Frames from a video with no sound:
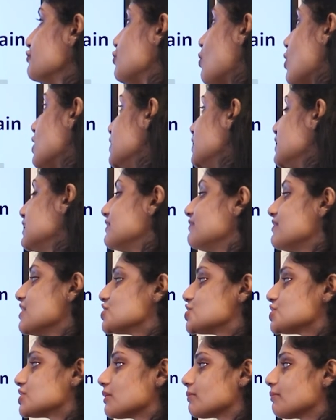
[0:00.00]
of quartile
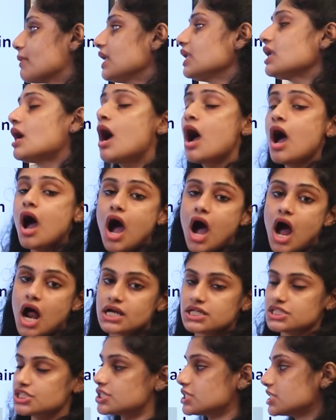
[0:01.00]
deviation remain
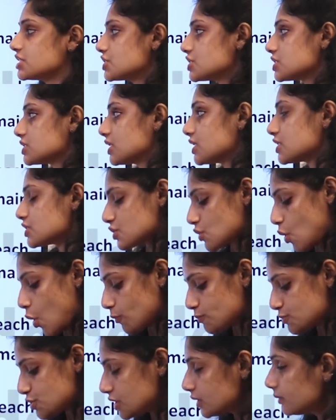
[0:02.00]
unchanged. That is
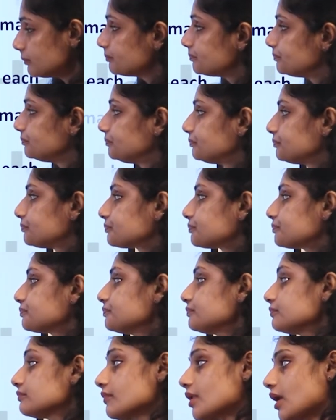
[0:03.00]
option
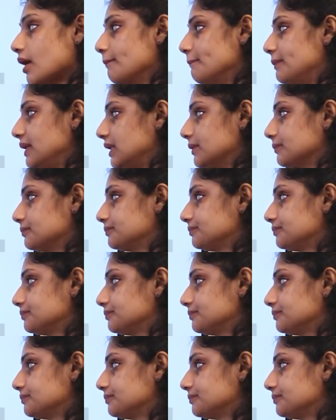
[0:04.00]
B.